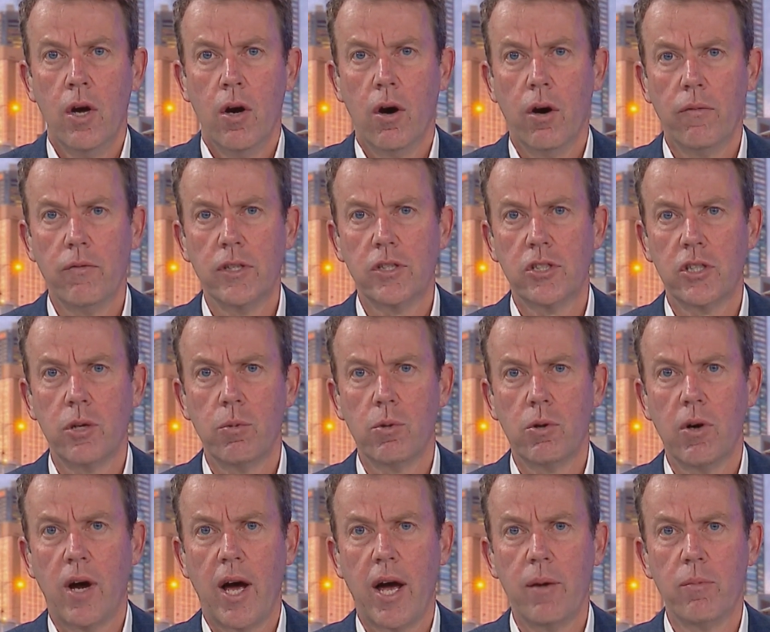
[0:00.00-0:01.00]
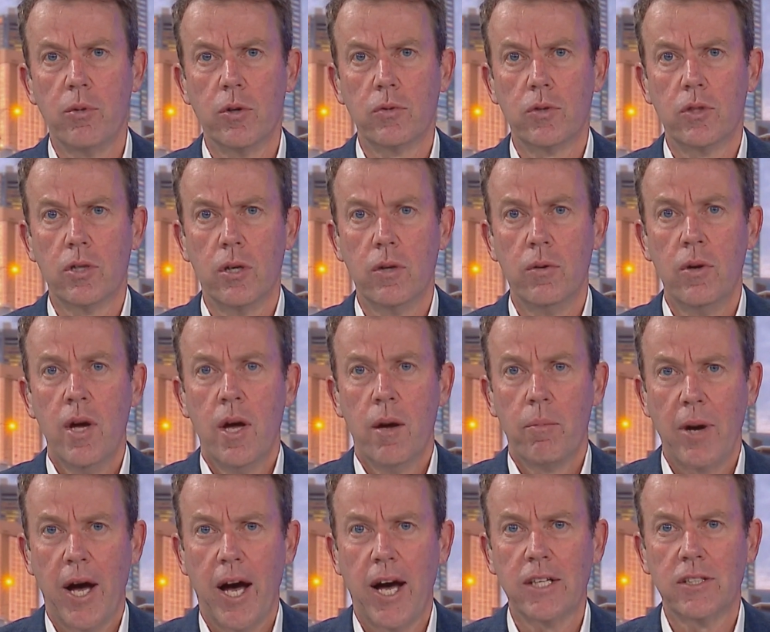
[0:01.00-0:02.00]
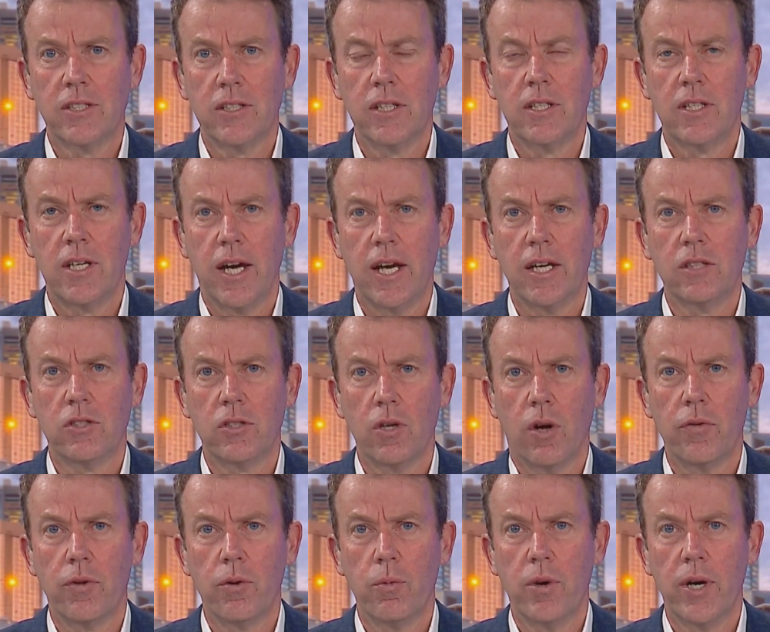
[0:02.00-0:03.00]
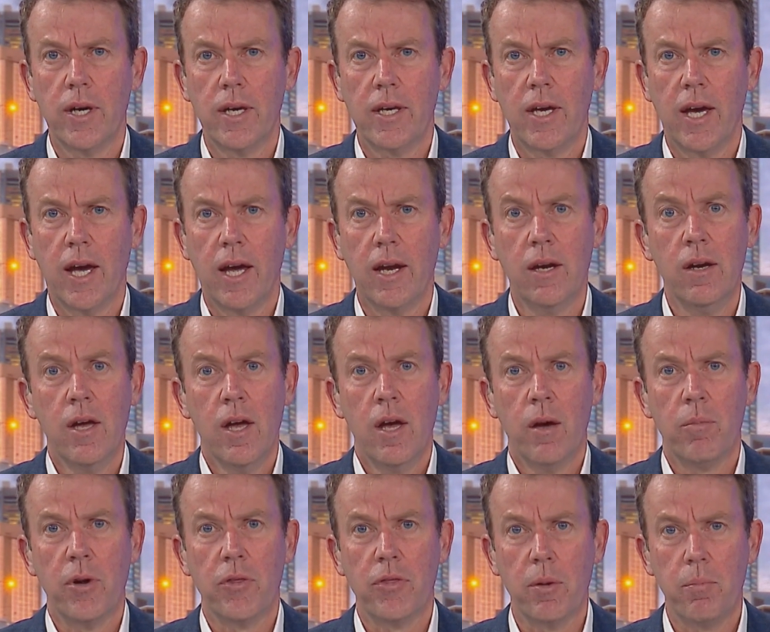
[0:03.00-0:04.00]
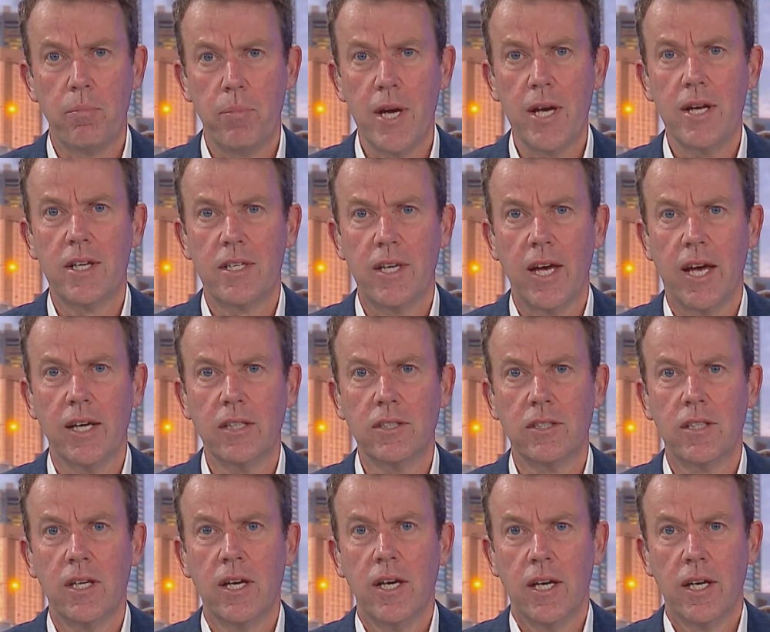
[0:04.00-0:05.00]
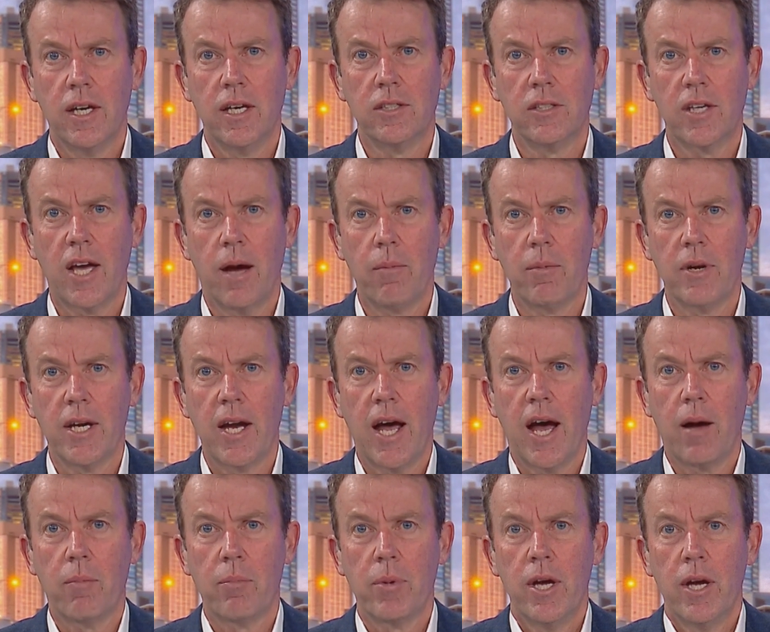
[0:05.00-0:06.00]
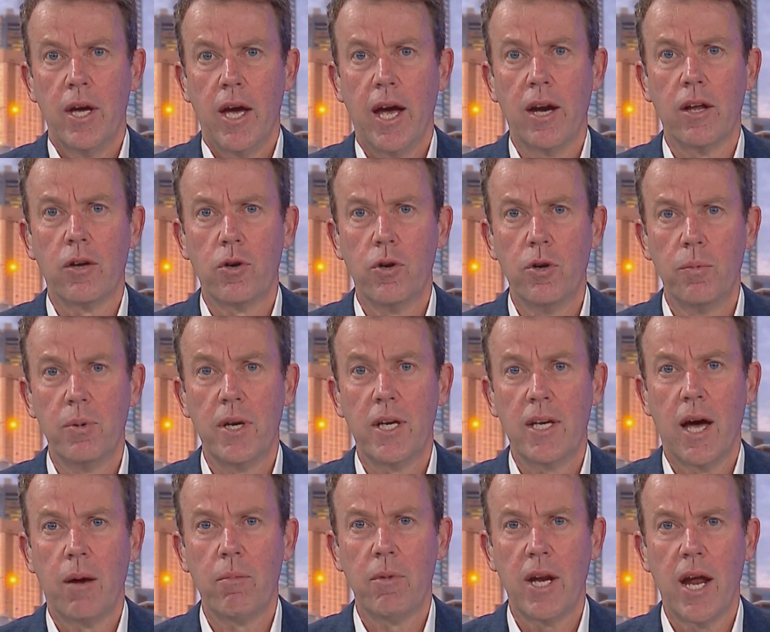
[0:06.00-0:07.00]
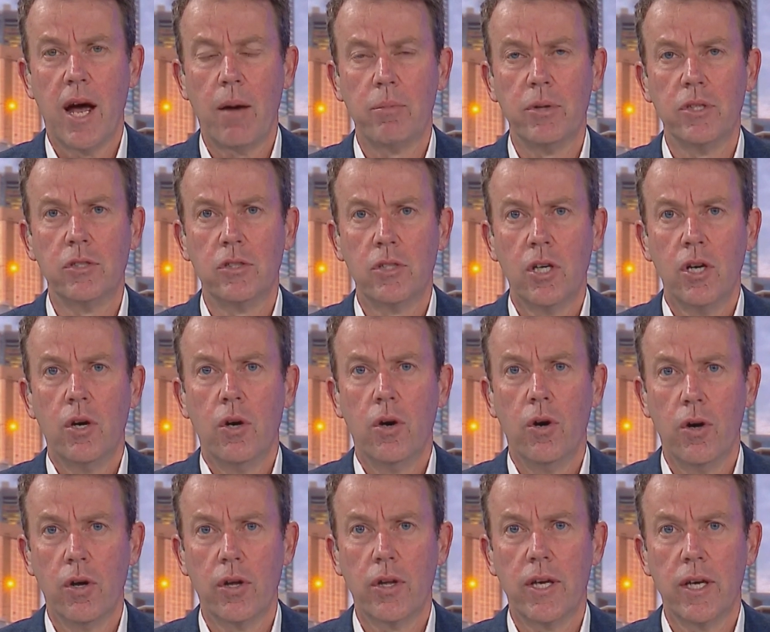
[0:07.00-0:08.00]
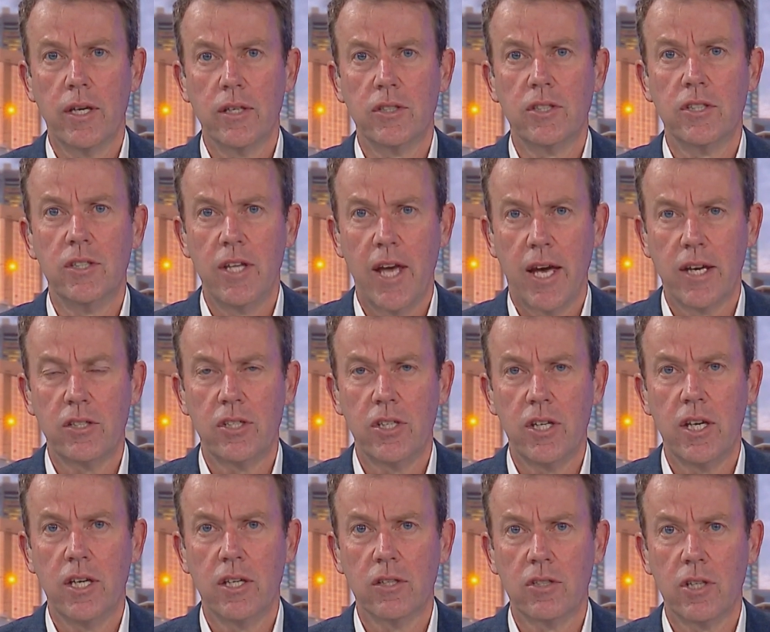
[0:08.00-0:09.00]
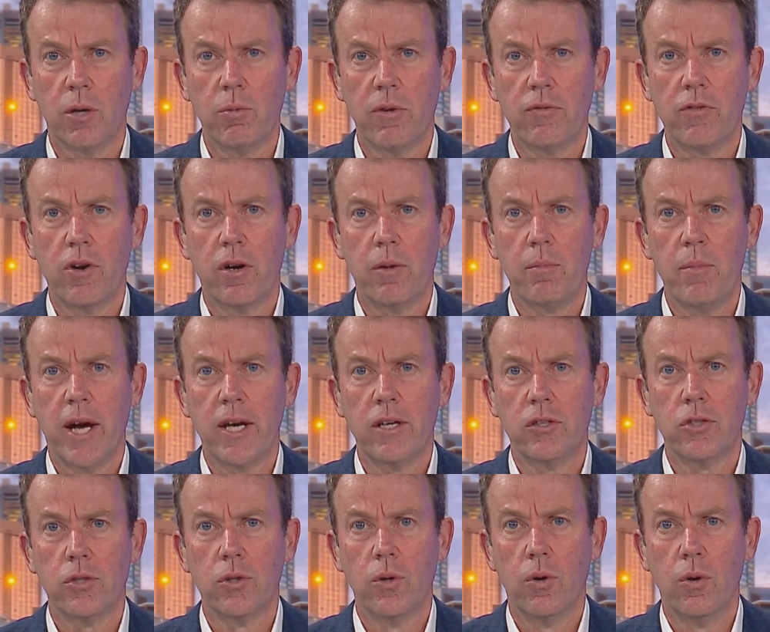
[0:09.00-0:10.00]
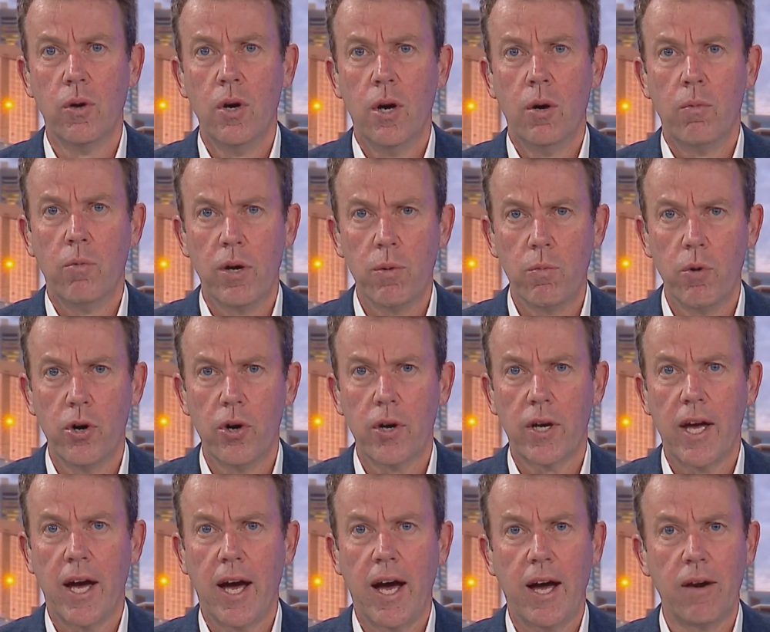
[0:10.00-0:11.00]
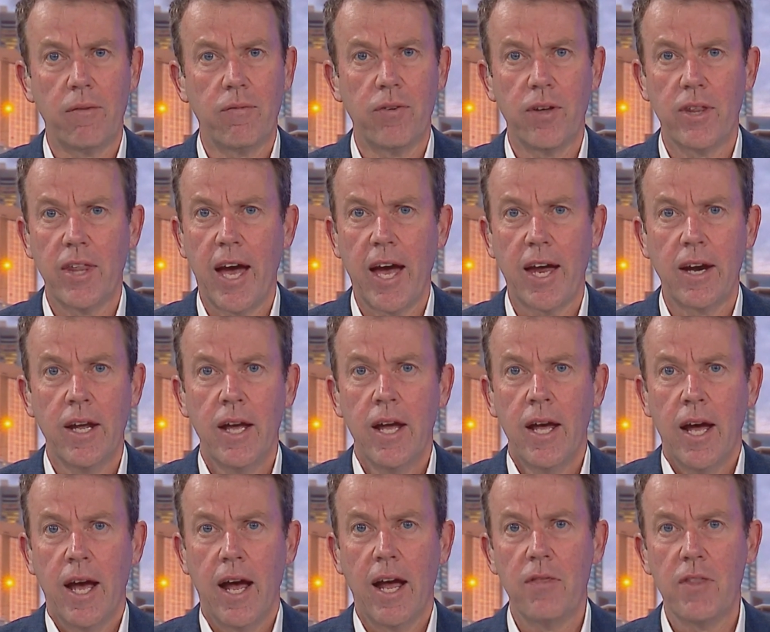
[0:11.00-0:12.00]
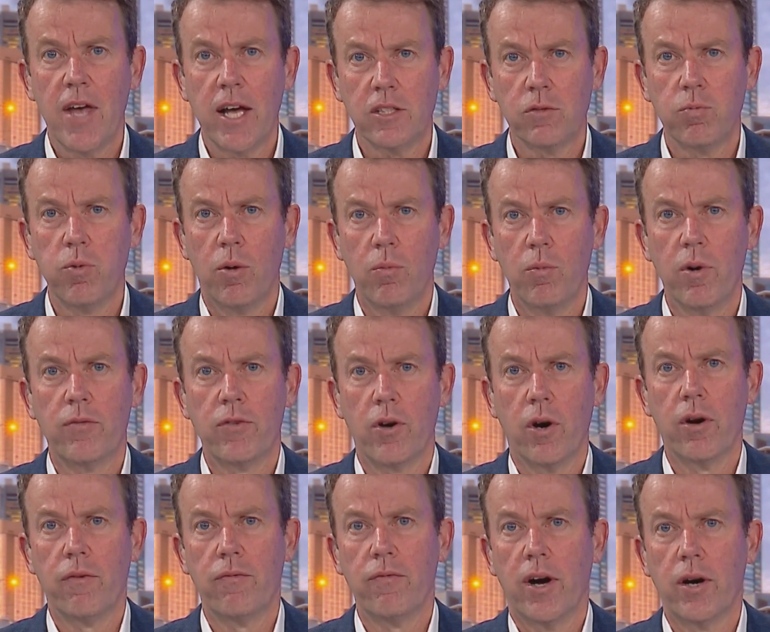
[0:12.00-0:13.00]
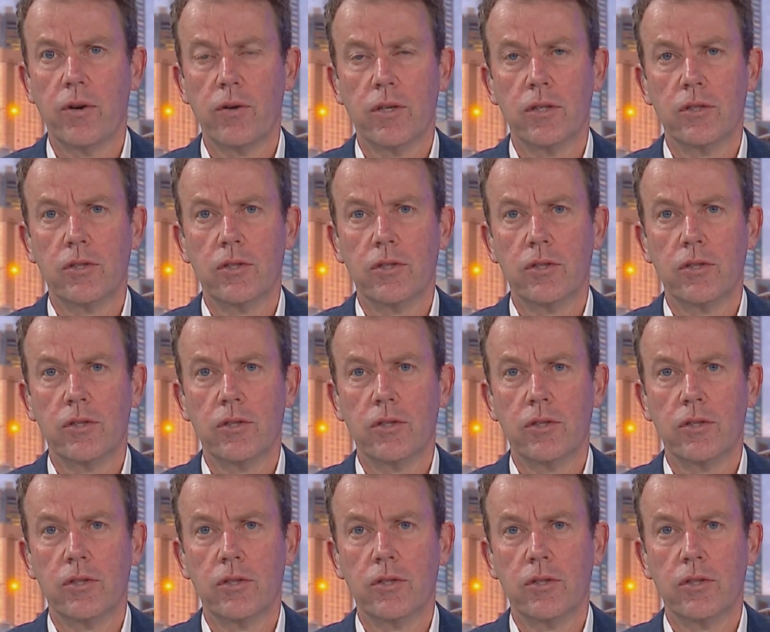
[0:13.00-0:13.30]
Obviously, we're able to pass the test on the weekend, but the big test is coming up, and it could be coming up as early mm. as next year. So we've got to make sure oh. we work hard for that, and okay. that's what we've got to focus